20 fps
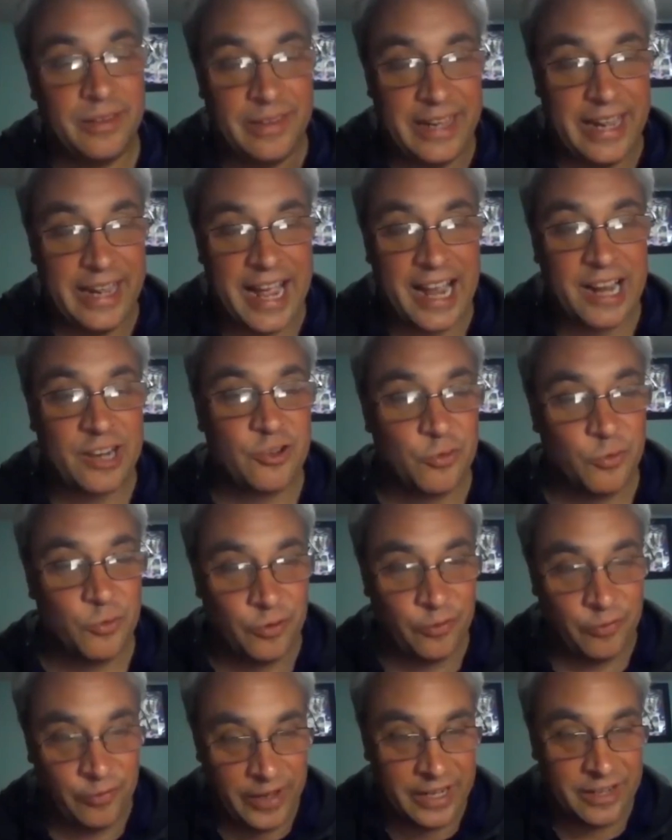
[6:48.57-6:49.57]
the
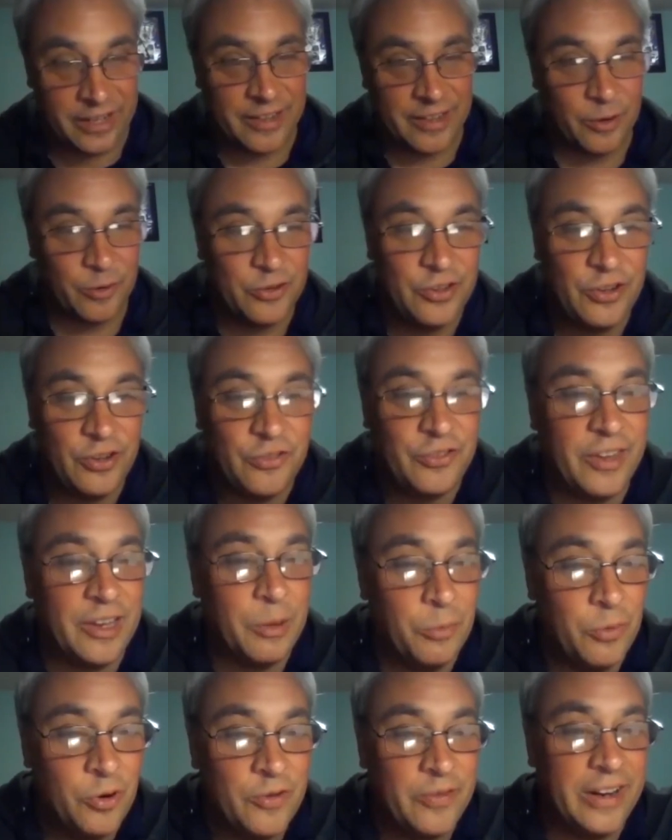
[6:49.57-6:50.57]
actual fetus that was used
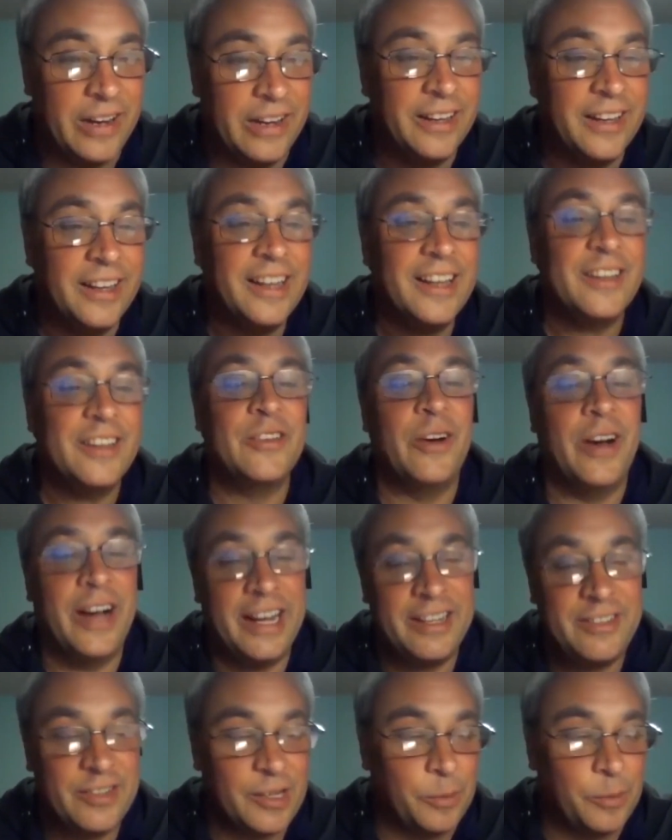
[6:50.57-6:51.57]
in the movie. So
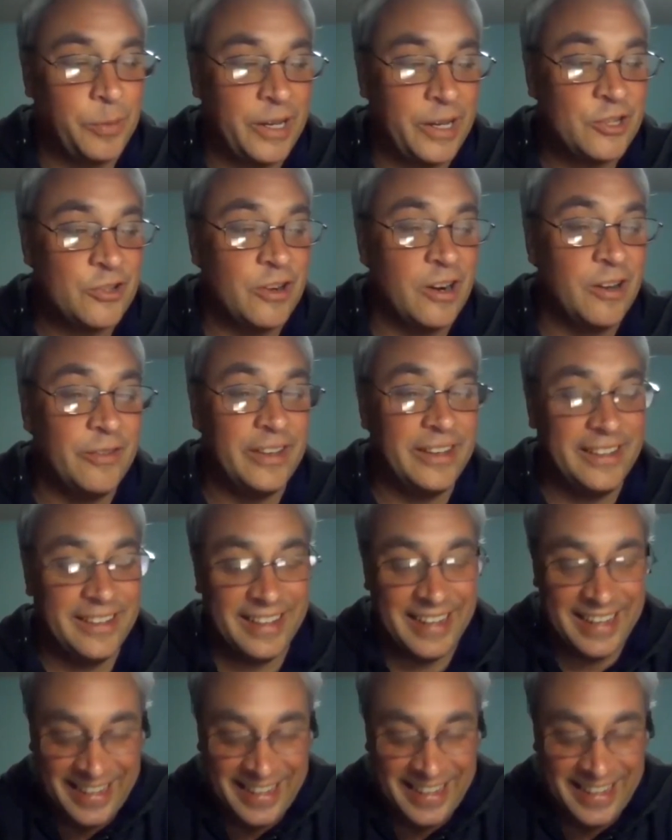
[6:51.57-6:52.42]
I took a picture of it